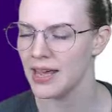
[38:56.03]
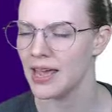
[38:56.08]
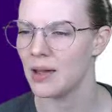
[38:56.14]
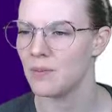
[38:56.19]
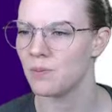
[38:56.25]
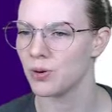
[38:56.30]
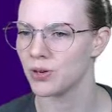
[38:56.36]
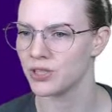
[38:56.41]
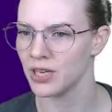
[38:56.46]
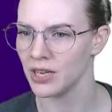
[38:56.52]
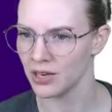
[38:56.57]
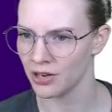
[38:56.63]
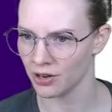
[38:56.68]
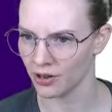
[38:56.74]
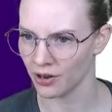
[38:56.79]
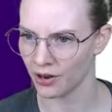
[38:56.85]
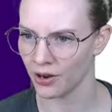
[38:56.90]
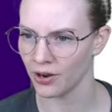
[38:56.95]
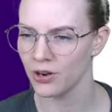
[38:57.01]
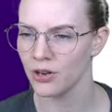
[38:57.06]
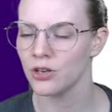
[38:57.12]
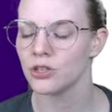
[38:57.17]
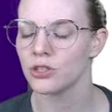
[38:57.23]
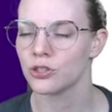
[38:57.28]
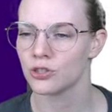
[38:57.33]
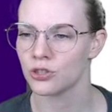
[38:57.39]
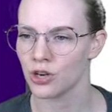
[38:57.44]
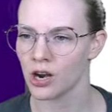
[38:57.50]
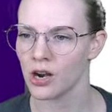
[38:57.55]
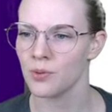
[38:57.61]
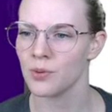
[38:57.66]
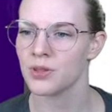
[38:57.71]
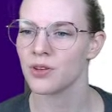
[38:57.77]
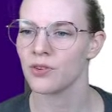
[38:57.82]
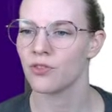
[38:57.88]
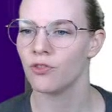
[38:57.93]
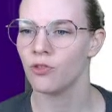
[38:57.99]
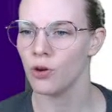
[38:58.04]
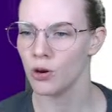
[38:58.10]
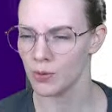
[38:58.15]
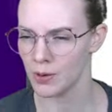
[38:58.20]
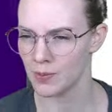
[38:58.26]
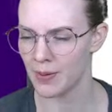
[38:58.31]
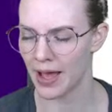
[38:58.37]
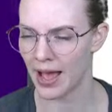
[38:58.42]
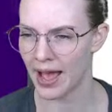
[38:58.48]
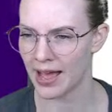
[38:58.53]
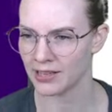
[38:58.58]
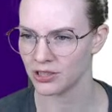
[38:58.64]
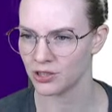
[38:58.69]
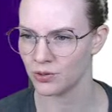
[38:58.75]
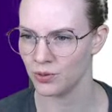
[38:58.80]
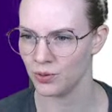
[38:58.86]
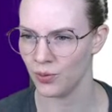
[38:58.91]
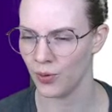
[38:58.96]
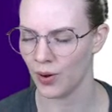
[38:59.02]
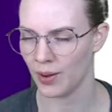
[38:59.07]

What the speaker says: In particular, start with a forward pass to